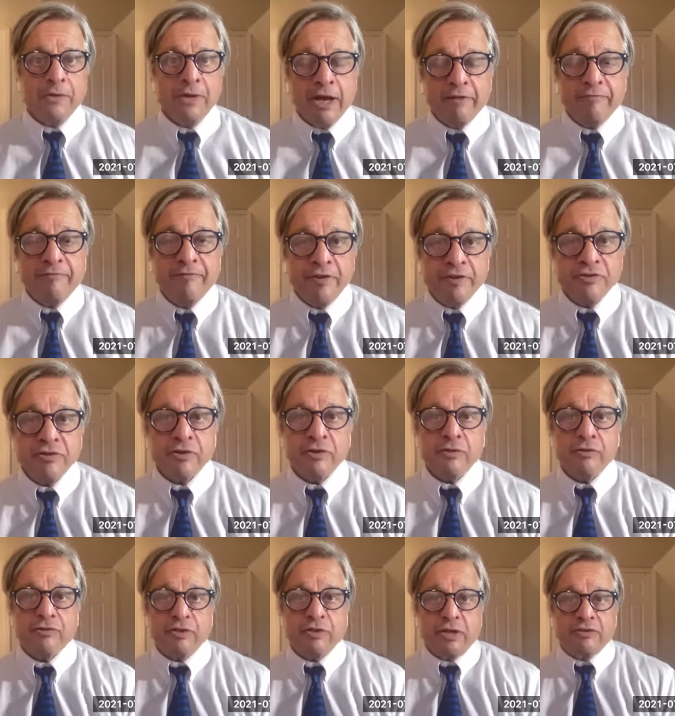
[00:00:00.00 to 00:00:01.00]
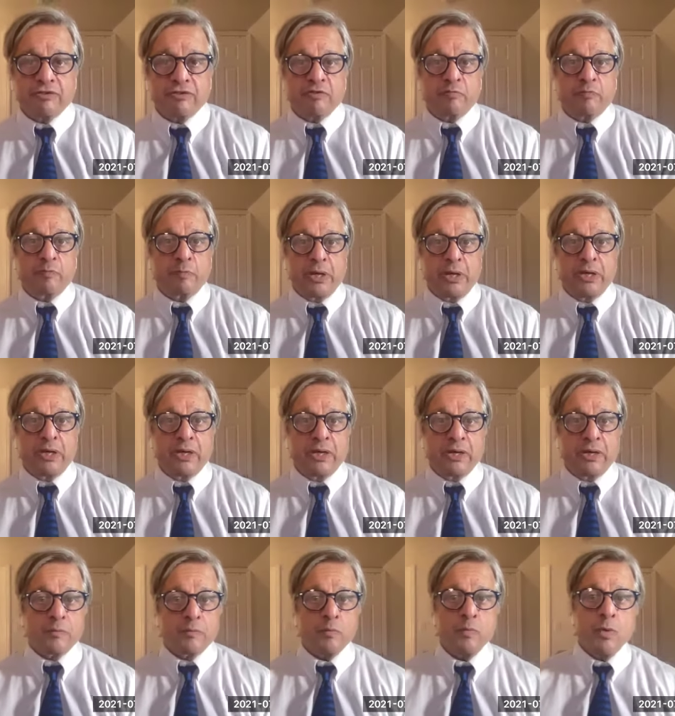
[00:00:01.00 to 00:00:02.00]
And that physical sense of
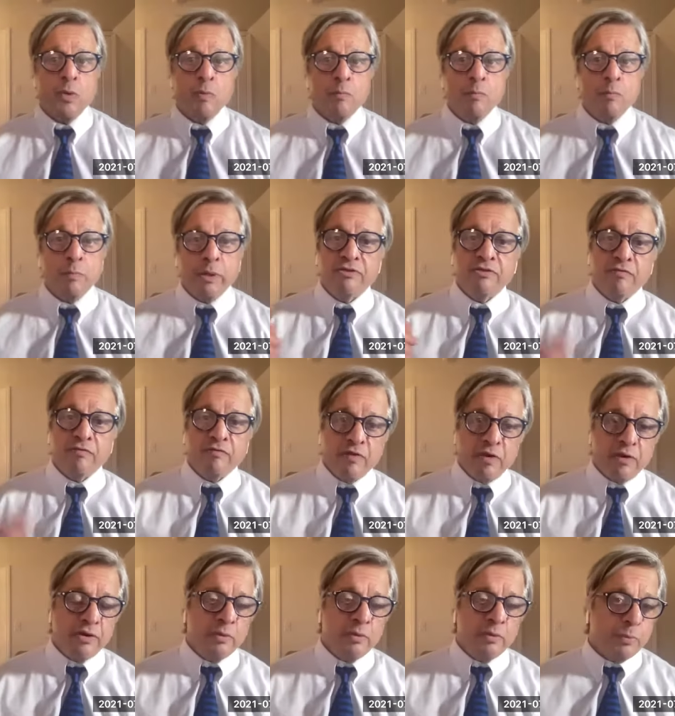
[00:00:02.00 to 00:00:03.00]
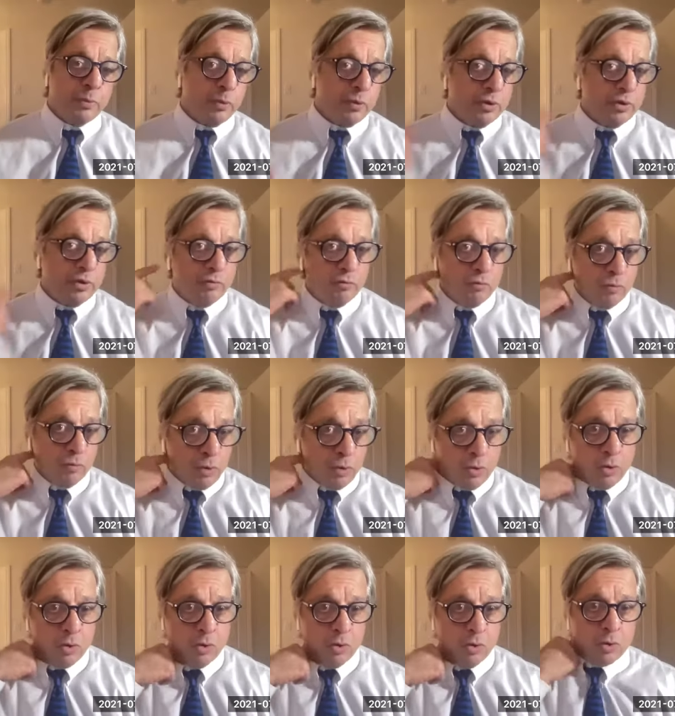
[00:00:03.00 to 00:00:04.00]
being plays a very important
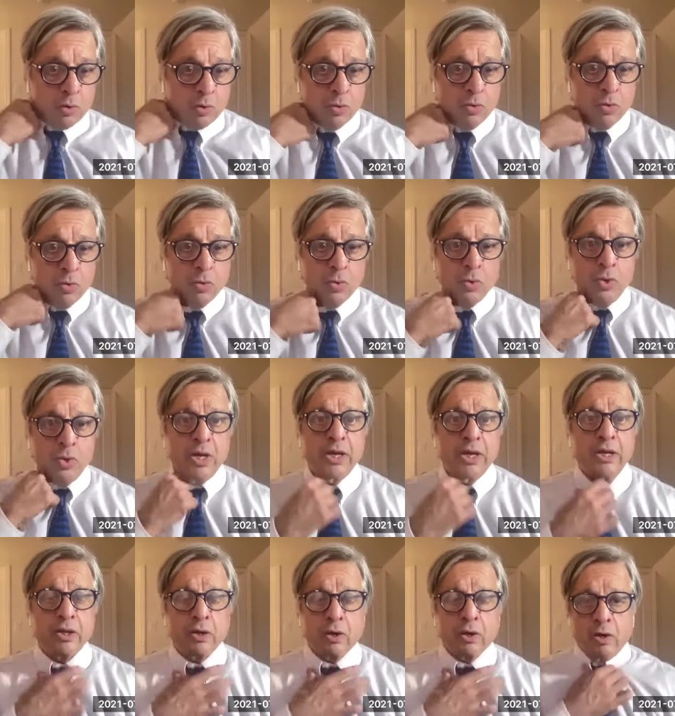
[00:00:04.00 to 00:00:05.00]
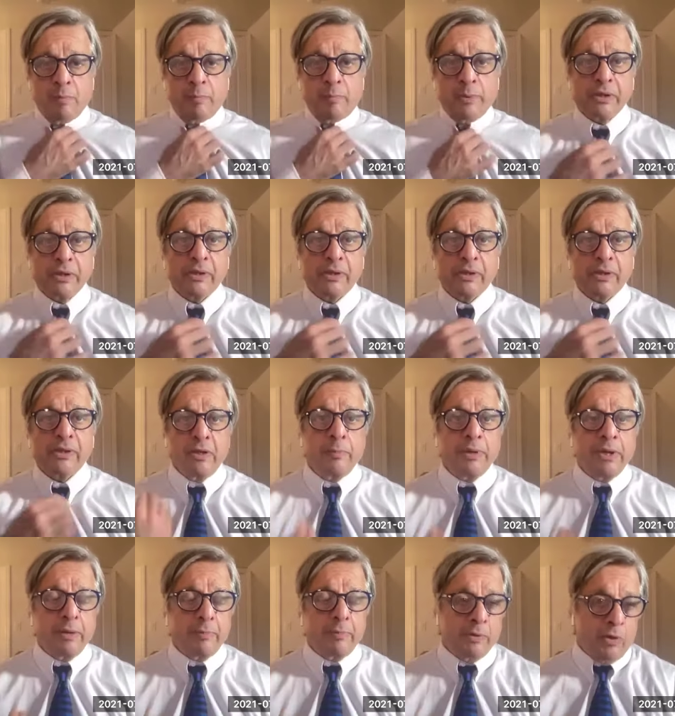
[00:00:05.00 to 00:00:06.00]
role in our ability to
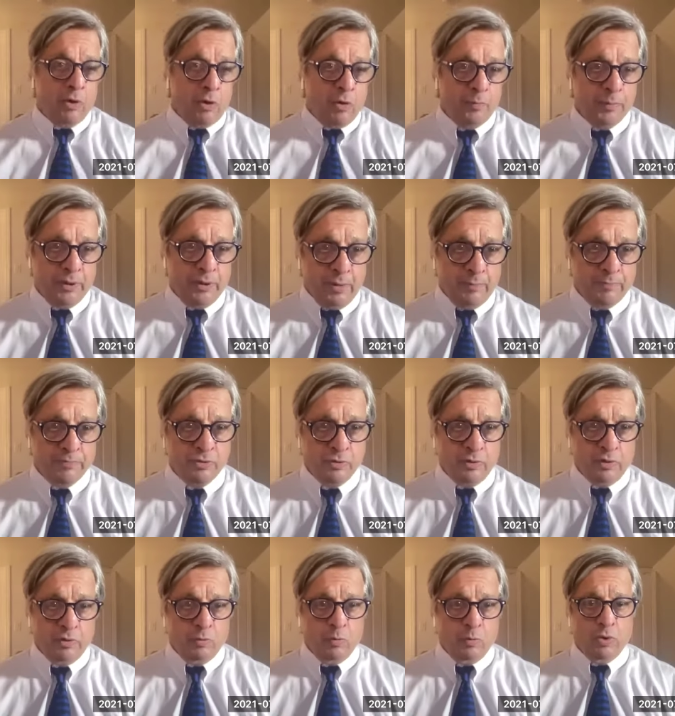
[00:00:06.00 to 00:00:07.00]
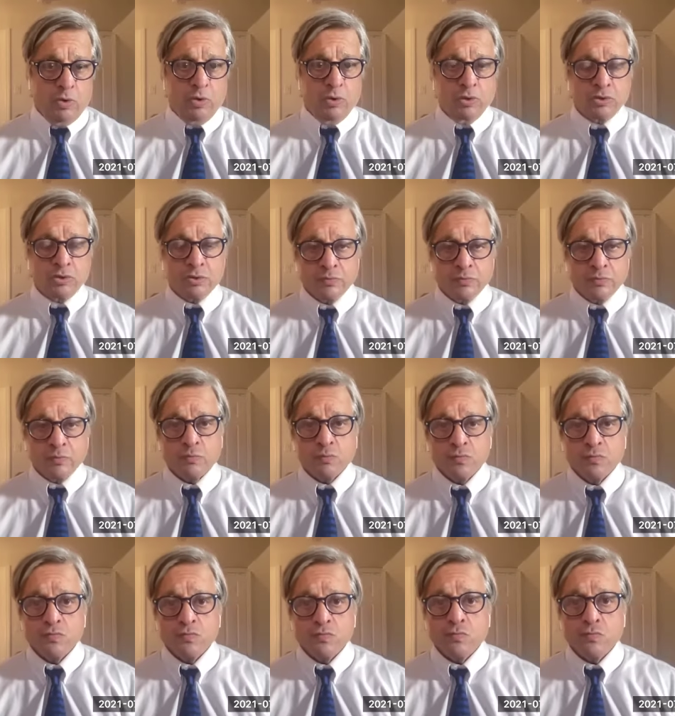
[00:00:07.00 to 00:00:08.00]
be able to open up to our world
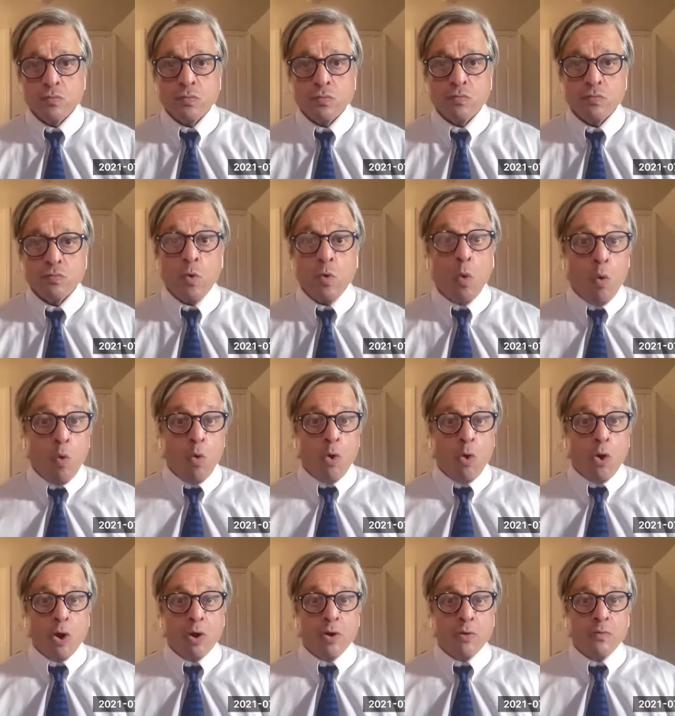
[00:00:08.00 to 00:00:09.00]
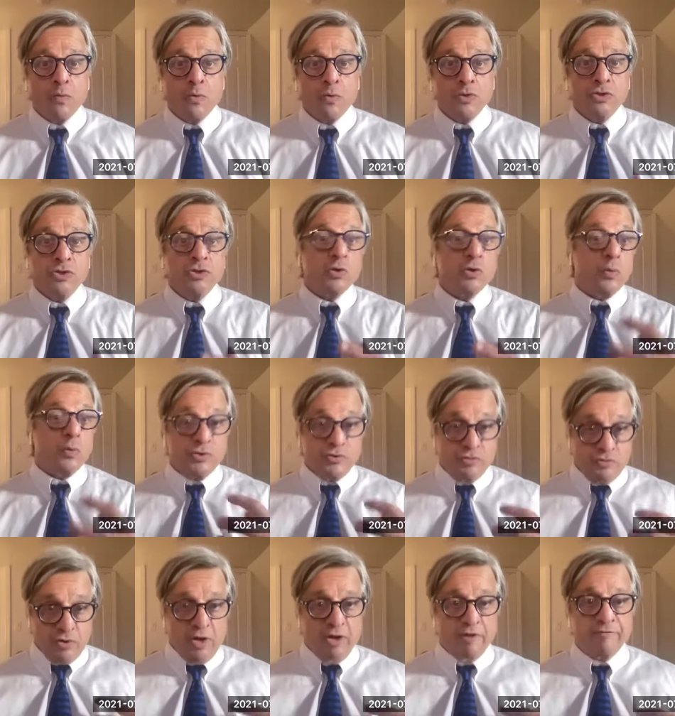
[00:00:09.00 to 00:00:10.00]
or to
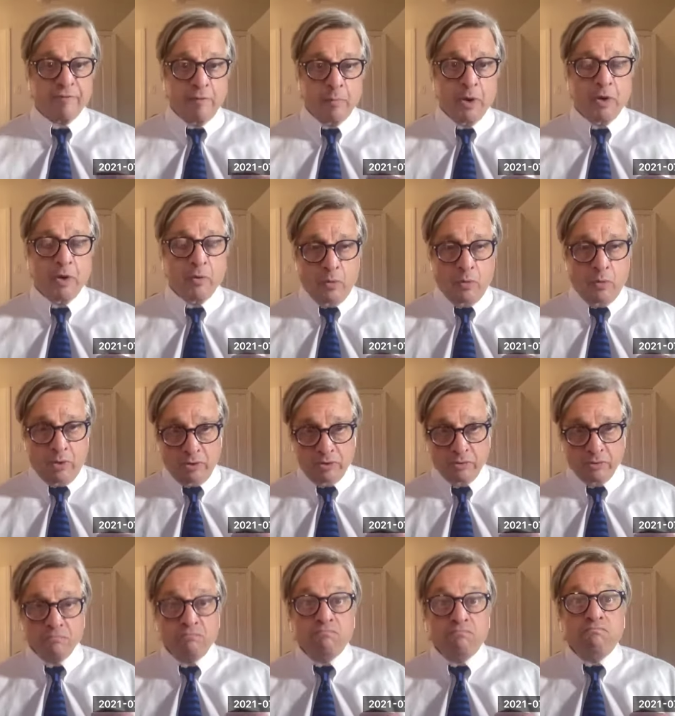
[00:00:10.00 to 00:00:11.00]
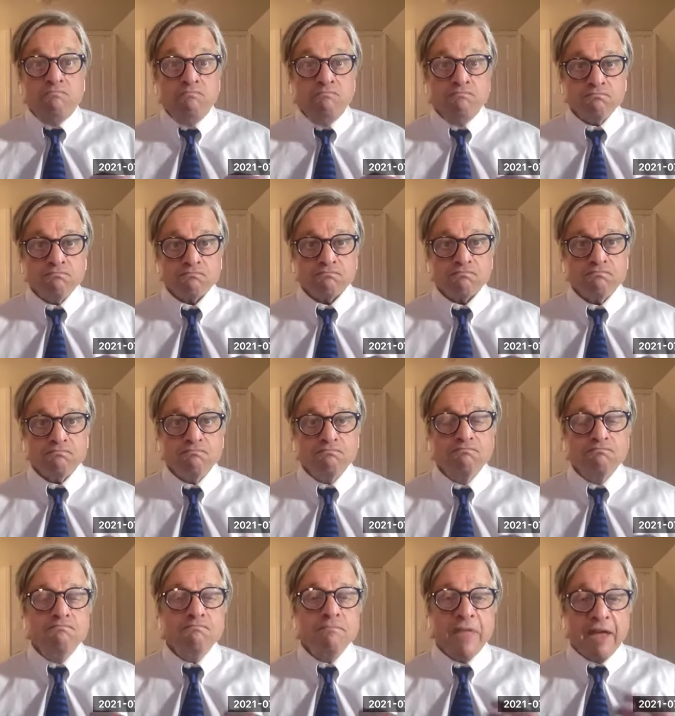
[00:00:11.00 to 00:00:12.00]
withdraw from our world.
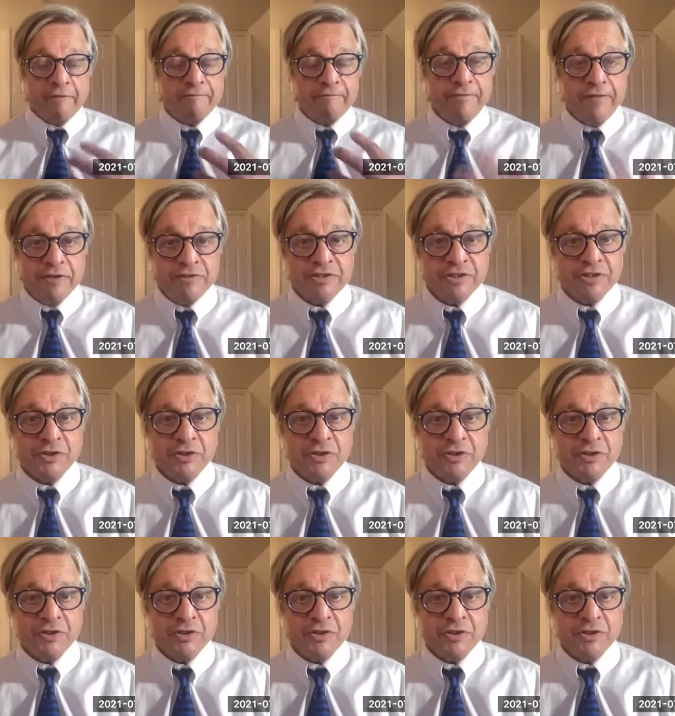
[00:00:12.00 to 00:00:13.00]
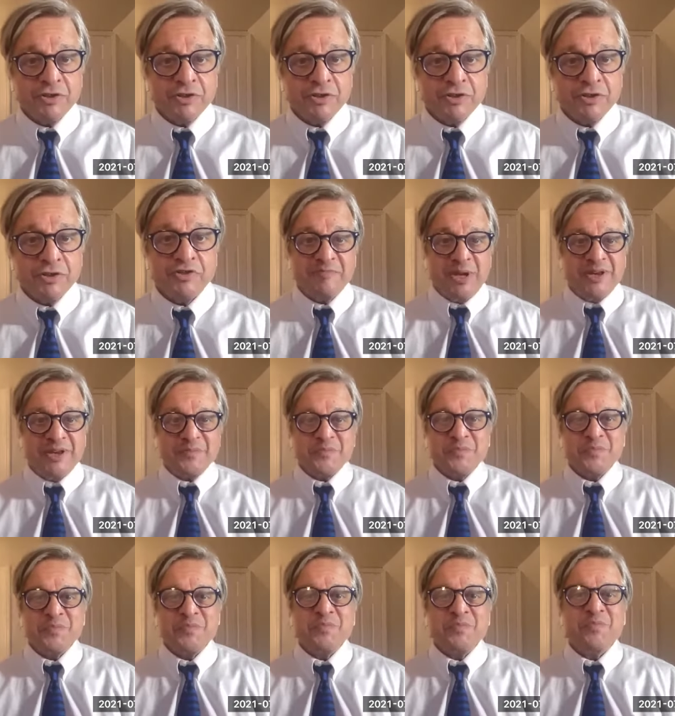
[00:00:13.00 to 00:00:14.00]
That physical sense of being
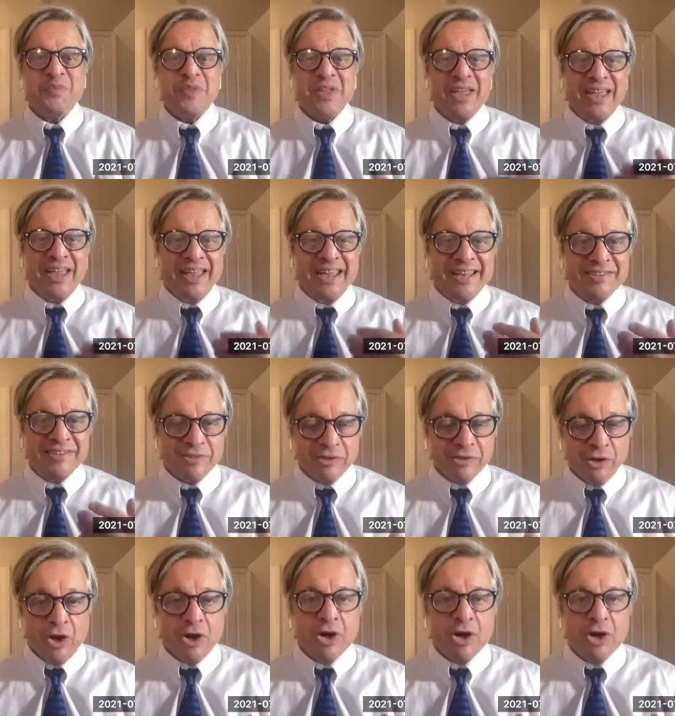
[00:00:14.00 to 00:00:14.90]
is